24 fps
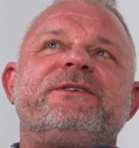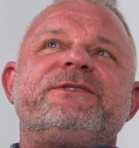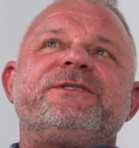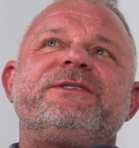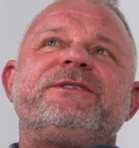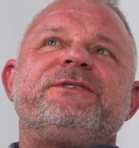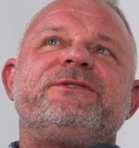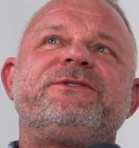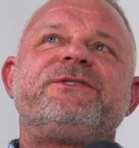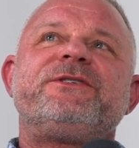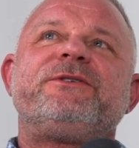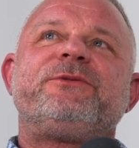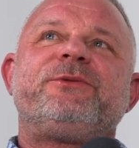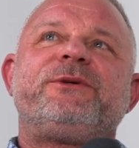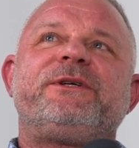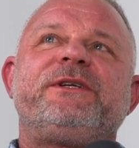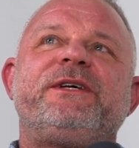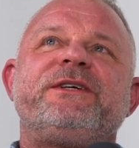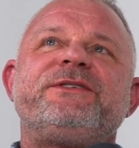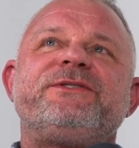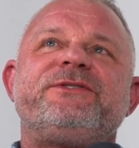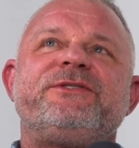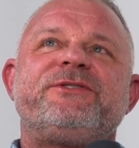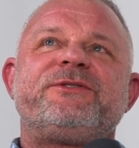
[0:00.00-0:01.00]
She goes, you
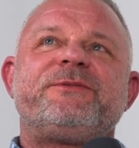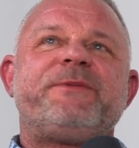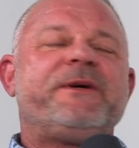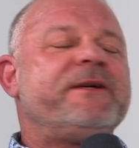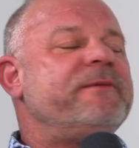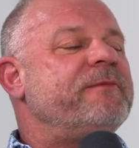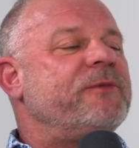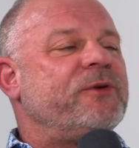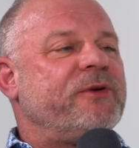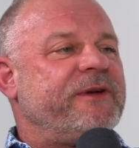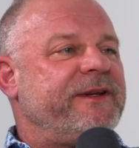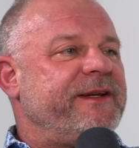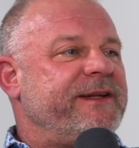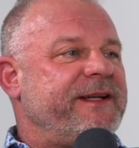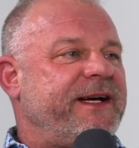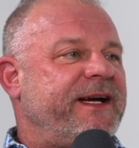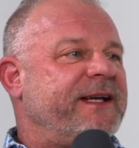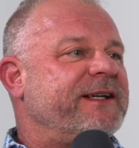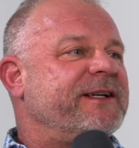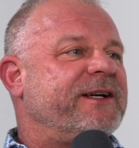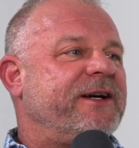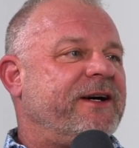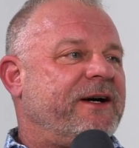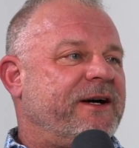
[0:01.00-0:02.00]
realize you spent more than that
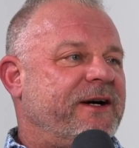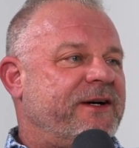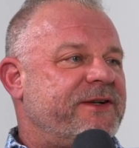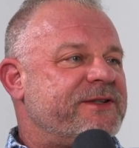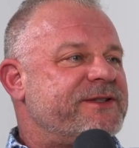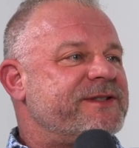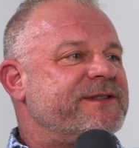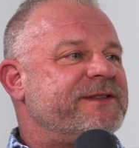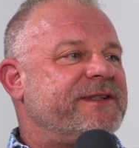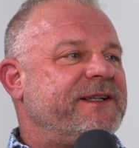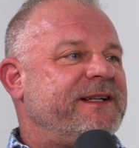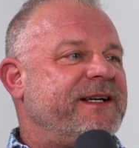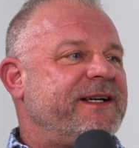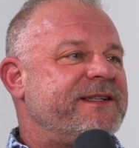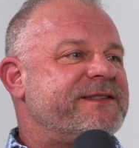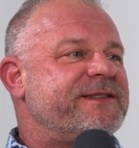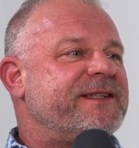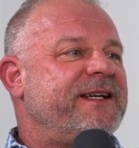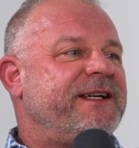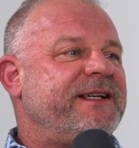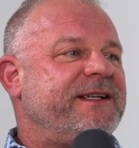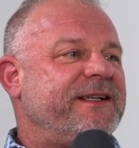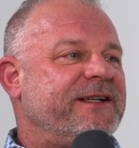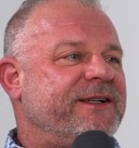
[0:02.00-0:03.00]
in cars in the last
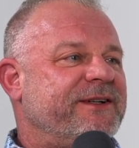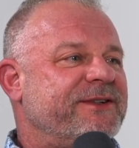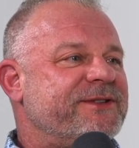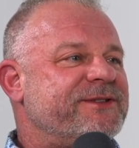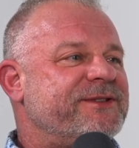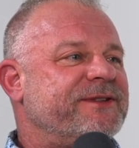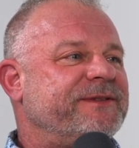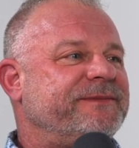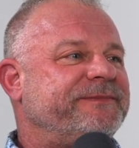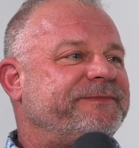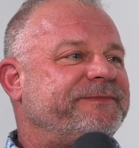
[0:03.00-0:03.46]
8 years?